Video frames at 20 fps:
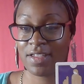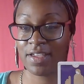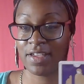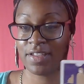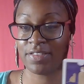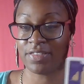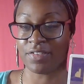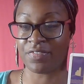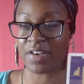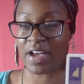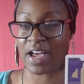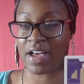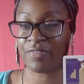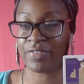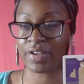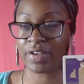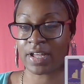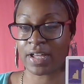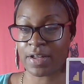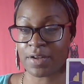The Five
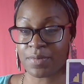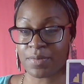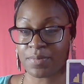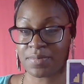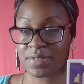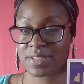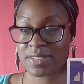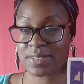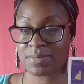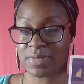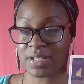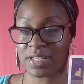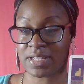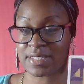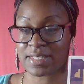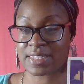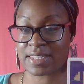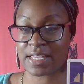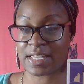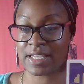of Cups. Being
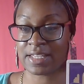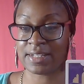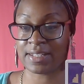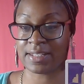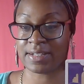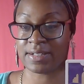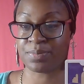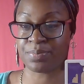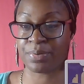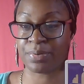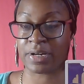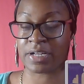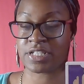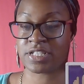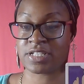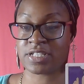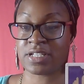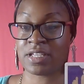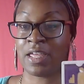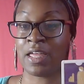stuck in that
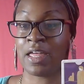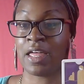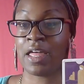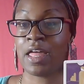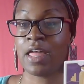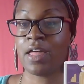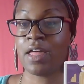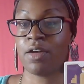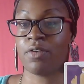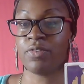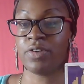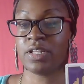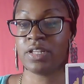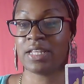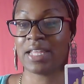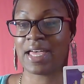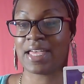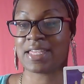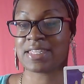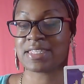depression.
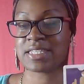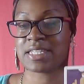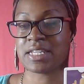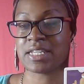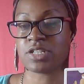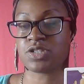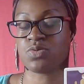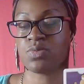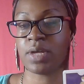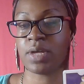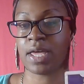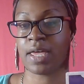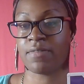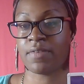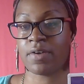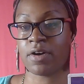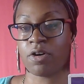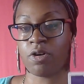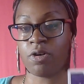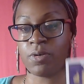Realizing that you gave
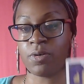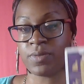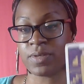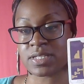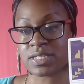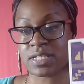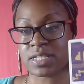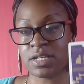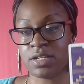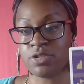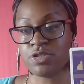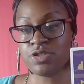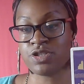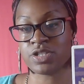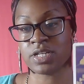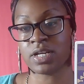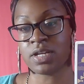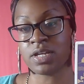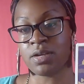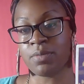out all this
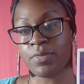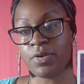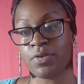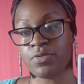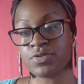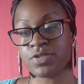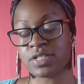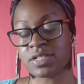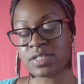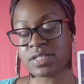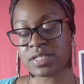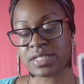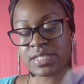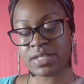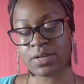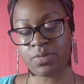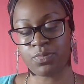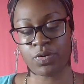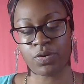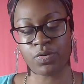energy and emotions to
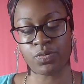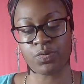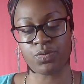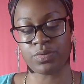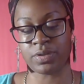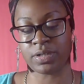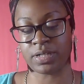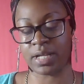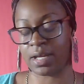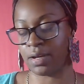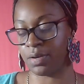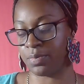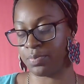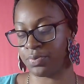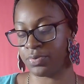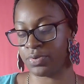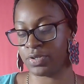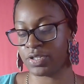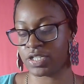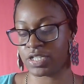someone who did not
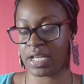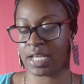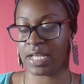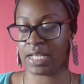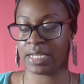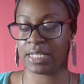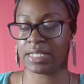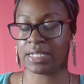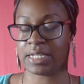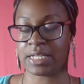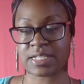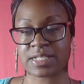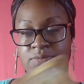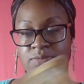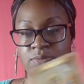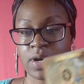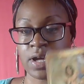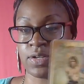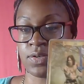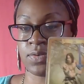appreciate it. That's
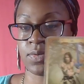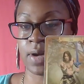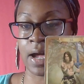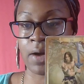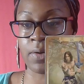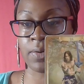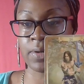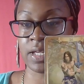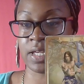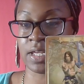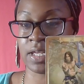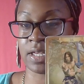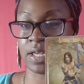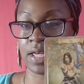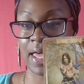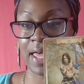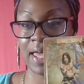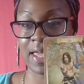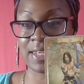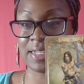why you out here
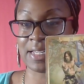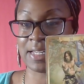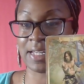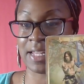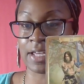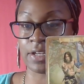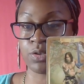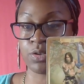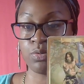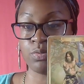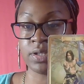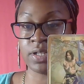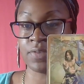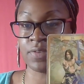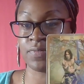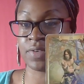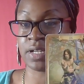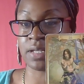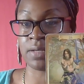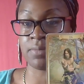acting like you
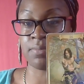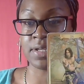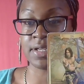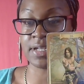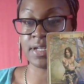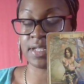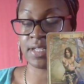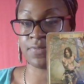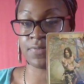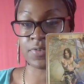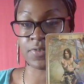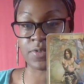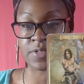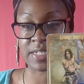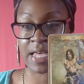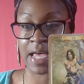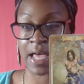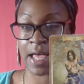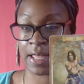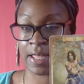living in medieval
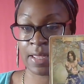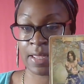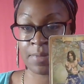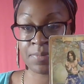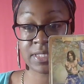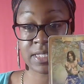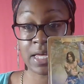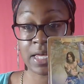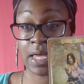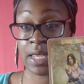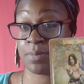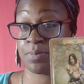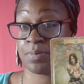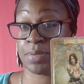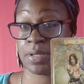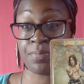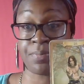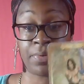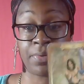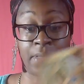times, cutting
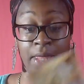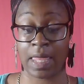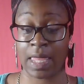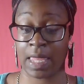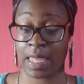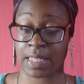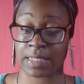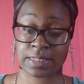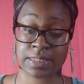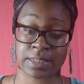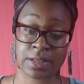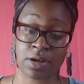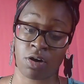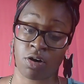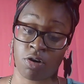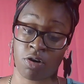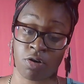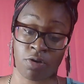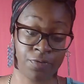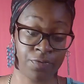people's heads
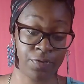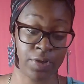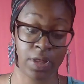off.